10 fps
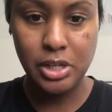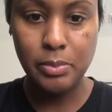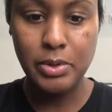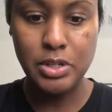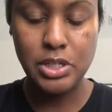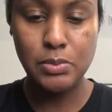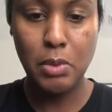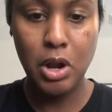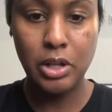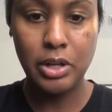a little bit
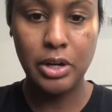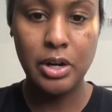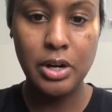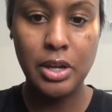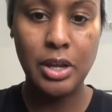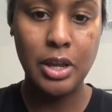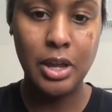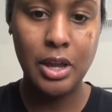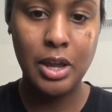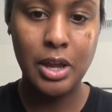smaller
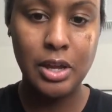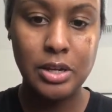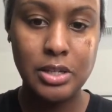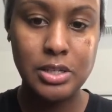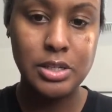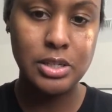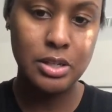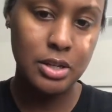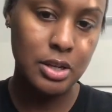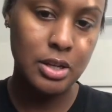and it's,
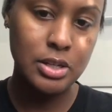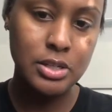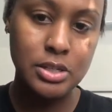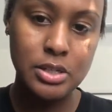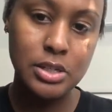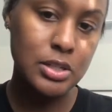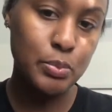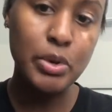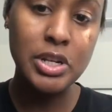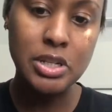it's, it's
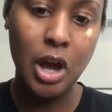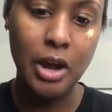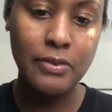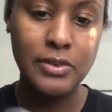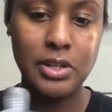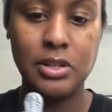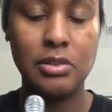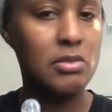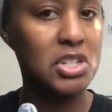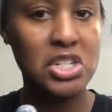pretty soft
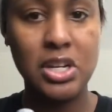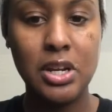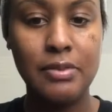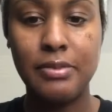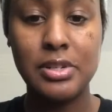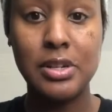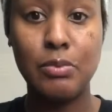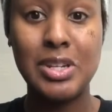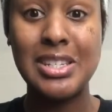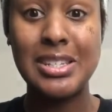and she for some
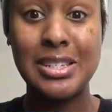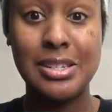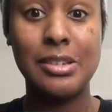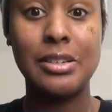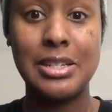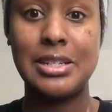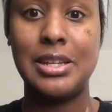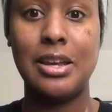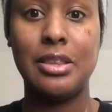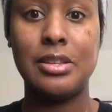reason still didn't
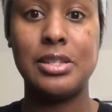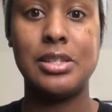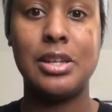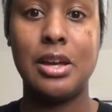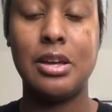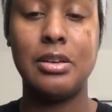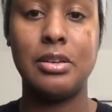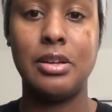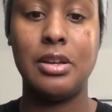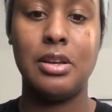take this uh,
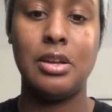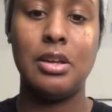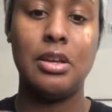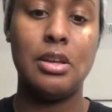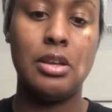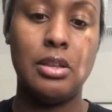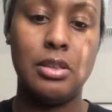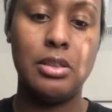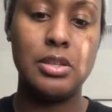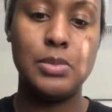
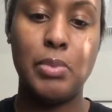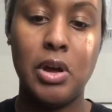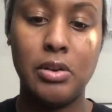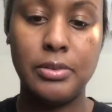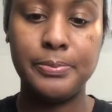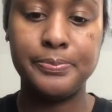this bottle.